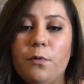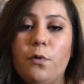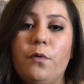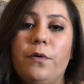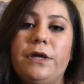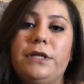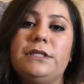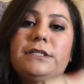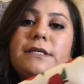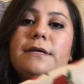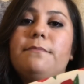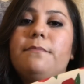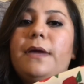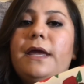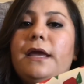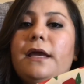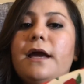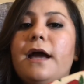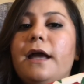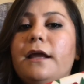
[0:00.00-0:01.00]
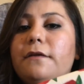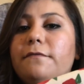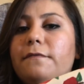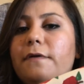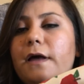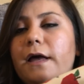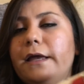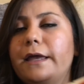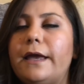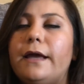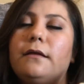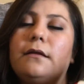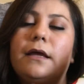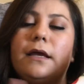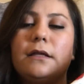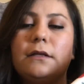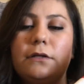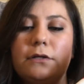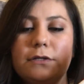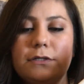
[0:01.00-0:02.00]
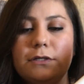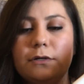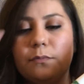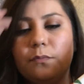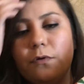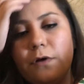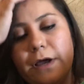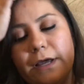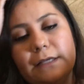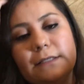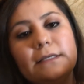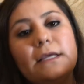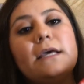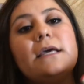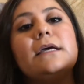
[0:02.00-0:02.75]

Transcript: going to make kind of, again, like a little surprise